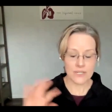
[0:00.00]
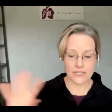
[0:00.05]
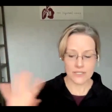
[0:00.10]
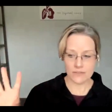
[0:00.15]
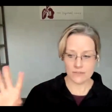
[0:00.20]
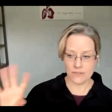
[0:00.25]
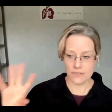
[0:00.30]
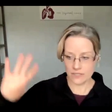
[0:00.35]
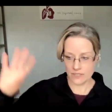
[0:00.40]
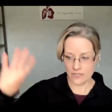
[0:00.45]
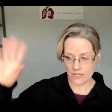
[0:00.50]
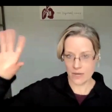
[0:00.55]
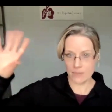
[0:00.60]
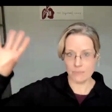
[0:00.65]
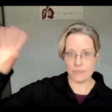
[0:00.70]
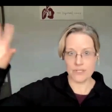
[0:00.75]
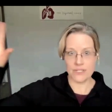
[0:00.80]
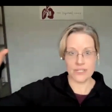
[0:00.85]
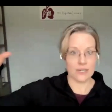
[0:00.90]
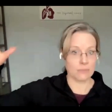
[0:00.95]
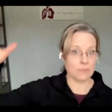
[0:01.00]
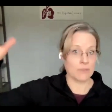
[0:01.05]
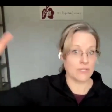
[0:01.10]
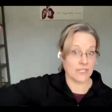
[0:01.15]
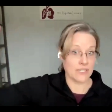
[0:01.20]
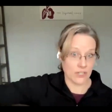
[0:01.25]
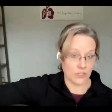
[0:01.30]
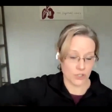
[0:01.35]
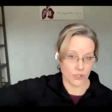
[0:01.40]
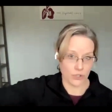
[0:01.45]
because of a uptick
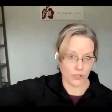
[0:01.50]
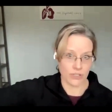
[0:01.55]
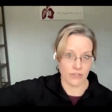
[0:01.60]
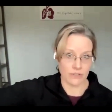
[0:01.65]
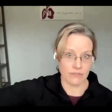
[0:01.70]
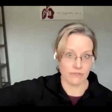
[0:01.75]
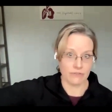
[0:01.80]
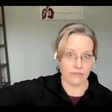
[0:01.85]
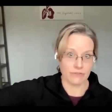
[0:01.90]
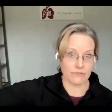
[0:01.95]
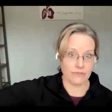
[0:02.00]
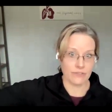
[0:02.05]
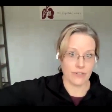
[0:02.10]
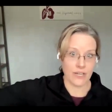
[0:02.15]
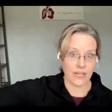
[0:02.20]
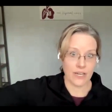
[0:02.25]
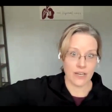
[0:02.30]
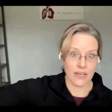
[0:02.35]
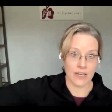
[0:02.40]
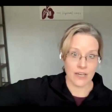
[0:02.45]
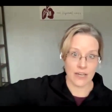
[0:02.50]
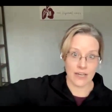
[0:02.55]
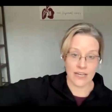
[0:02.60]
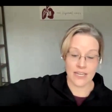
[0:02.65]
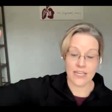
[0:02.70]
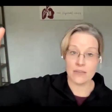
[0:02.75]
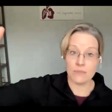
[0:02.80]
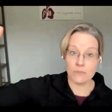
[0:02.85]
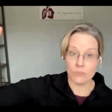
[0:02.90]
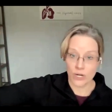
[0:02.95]
potential of
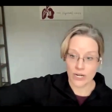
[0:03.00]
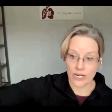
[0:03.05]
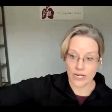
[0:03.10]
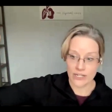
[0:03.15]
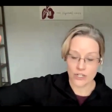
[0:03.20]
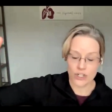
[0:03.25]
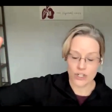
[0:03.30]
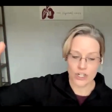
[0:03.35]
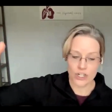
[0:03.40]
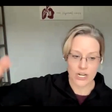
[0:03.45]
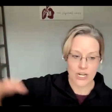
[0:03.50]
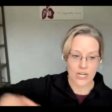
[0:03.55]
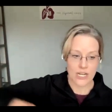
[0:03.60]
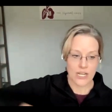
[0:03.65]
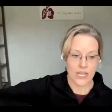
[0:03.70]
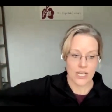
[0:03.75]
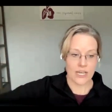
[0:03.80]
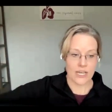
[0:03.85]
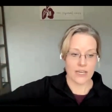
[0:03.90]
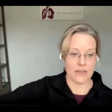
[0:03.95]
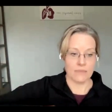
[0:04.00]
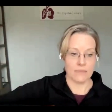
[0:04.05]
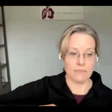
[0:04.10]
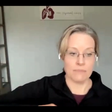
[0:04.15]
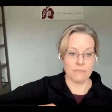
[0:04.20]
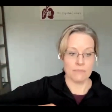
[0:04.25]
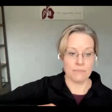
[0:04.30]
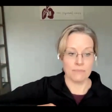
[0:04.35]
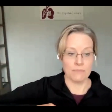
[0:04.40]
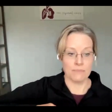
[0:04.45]
hemorrhage.
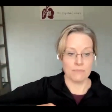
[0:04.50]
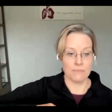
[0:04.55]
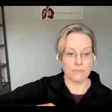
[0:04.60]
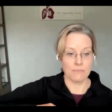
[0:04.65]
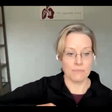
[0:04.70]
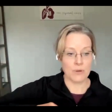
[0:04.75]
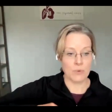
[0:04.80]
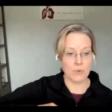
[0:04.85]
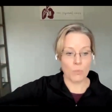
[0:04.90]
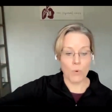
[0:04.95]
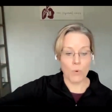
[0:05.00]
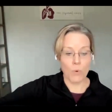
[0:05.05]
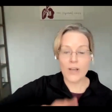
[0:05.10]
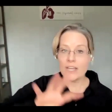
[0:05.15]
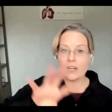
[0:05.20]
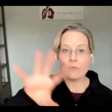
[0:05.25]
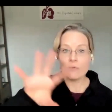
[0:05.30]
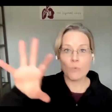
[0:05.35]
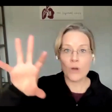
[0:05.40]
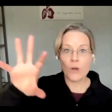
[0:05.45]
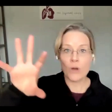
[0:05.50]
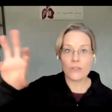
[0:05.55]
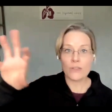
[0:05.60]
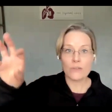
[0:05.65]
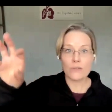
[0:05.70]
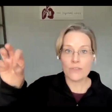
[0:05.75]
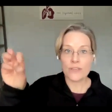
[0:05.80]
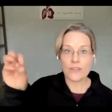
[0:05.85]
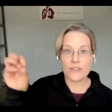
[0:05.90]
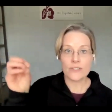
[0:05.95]
But what
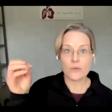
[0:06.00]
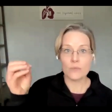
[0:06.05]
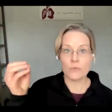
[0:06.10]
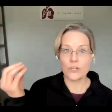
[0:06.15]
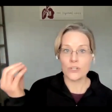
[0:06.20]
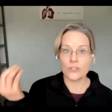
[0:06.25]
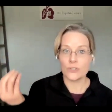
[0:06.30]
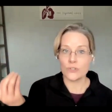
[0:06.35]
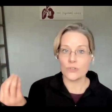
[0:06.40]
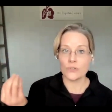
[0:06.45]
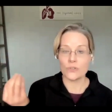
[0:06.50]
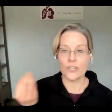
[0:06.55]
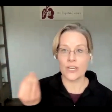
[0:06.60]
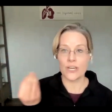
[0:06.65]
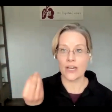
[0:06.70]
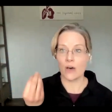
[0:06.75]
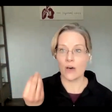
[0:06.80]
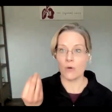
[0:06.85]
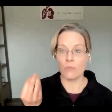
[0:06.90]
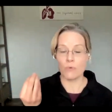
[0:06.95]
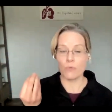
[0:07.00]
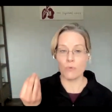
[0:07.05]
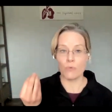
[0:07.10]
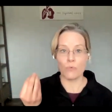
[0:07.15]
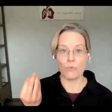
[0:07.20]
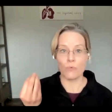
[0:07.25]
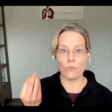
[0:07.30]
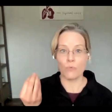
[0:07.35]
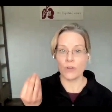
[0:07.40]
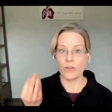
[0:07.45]
other things can we do to help
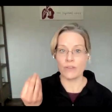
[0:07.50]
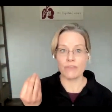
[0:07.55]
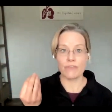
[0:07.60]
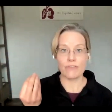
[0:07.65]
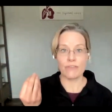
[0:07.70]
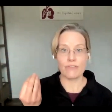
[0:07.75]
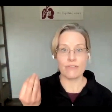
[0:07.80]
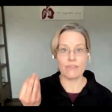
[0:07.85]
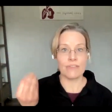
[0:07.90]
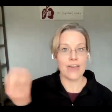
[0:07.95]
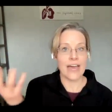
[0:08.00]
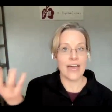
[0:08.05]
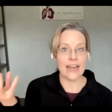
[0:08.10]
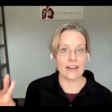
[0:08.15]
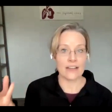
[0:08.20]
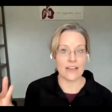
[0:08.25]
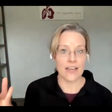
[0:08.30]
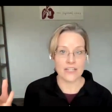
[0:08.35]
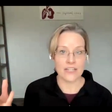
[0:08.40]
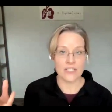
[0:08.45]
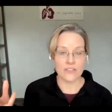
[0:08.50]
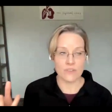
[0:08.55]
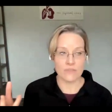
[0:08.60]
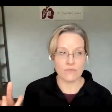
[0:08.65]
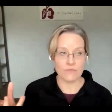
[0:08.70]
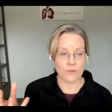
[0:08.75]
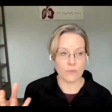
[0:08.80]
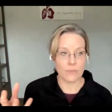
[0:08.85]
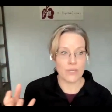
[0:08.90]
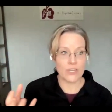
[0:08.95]
with that kind
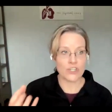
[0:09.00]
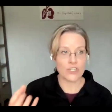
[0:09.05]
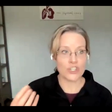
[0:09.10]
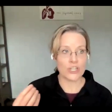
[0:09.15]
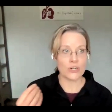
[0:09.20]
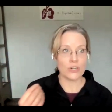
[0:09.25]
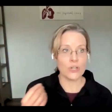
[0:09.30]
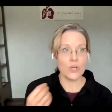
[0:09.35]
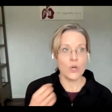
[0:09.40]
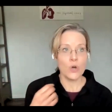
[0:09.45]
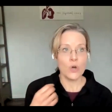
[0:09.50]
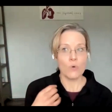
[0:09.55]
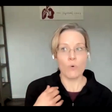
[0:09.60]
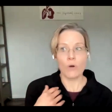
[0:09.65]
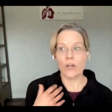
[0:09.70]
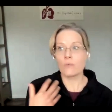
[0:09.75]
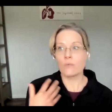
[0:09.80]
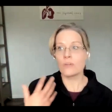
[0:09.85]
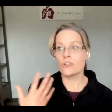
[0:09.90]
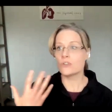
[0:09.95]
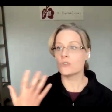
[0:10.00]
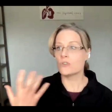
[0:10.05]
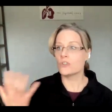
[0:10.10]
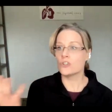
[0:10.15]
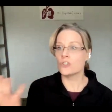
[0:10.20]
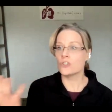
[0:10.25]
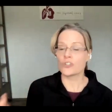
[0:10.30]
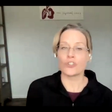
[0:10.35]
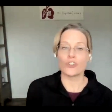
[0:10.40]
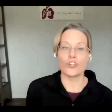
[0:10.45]
of inflammation? What can we do
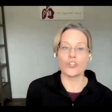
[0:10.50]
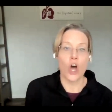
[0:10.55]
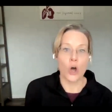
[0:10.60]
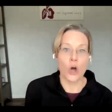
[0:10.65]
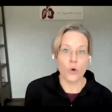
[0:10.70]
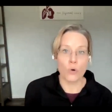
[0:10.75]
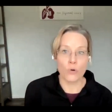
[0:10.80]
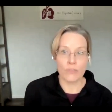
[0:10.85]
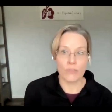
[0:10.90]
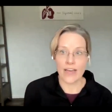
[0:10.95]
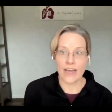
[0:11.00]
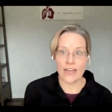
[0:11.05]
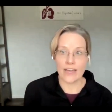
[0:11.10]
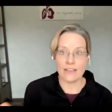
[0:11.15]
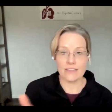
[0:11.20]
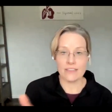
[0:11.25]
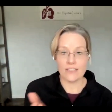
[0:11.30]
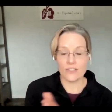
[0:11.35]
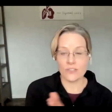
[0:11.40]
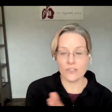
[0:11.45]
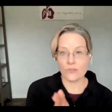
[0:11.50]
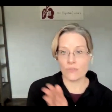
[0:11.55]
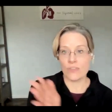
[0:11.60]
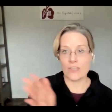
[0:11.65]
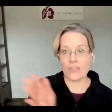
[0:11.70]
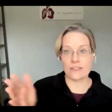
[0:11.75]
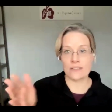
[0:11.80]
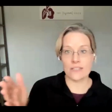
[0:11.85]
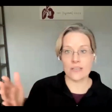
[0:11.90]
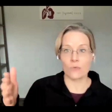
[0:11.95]
to just know that these are
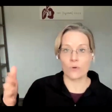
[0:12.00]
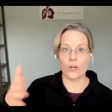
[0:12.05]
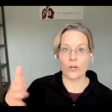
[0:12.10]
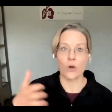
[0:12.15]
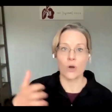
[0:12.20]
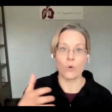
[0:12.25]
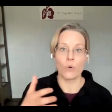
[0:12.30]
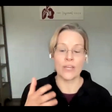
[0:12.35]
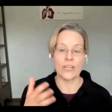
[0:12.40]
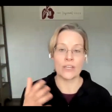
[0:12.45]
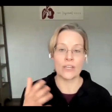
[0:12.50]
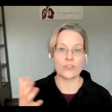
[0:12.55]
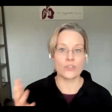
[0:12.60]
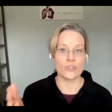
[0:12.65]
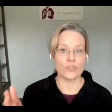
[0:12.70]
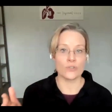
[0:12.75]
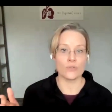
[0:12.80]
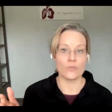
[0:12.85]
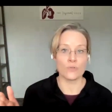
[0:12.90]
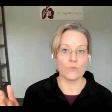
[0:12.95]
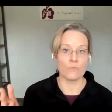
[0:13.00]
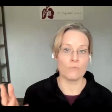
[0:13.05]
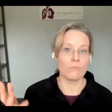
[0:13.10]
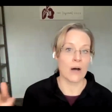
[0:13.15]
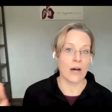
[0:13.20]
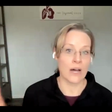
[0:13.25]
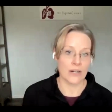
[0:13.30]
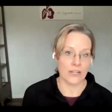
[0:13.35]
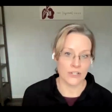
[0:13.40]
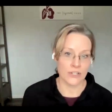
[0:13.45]
things that we're going
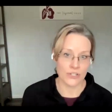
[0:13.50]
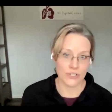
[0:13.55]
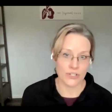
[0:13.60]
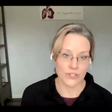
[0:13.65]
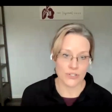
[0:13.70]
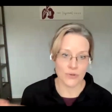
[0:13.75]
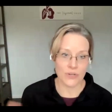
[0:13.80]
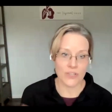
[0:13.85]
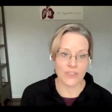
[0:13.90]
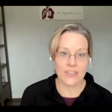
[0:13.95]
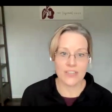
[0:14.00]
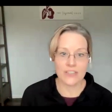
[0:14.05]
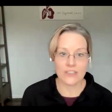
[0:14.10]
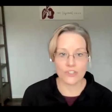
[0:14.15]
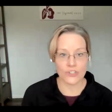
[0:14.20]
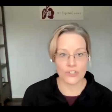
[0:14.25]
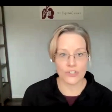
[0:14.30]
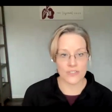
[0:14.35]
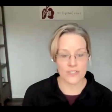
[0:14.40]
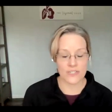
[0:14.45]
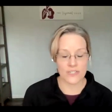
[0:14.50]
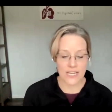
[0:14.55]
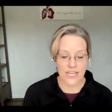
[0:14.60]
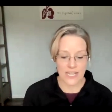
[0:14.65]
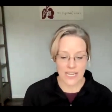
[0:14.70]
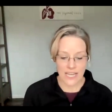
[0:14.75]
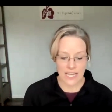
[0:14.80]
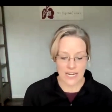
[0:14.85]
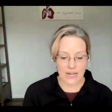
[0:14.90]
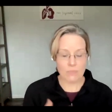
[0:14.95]
to monitor? So I think it's just
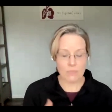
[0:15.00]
